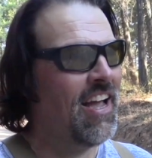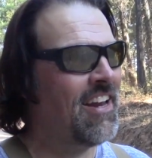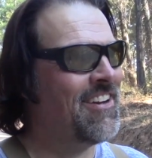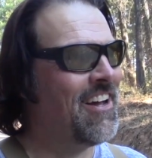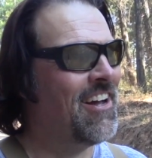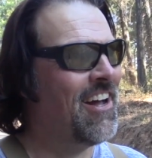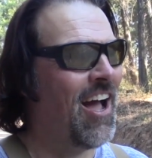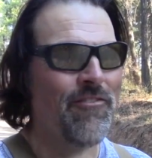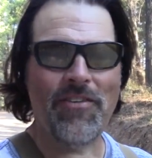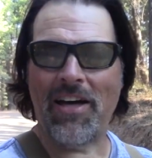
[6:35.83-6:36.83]
And
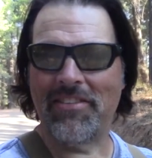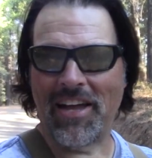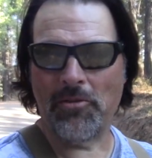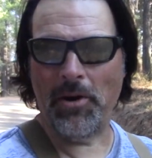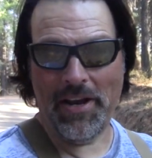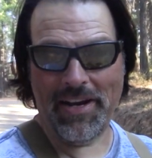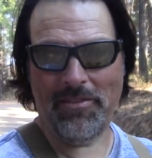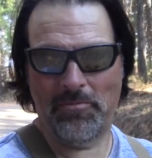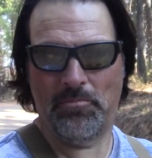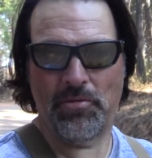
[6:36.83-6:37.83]
I filed that away, and
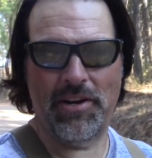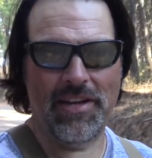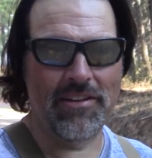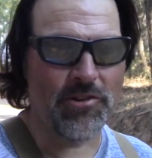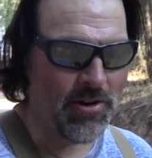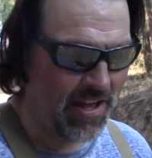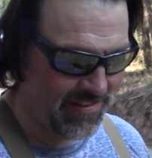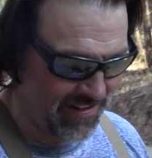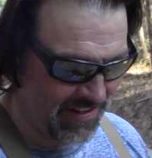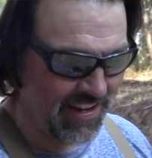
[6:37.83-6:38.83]
it's pretty
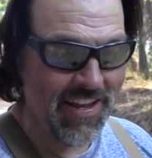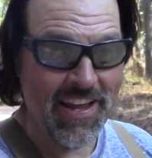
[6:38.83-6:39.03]
interesting.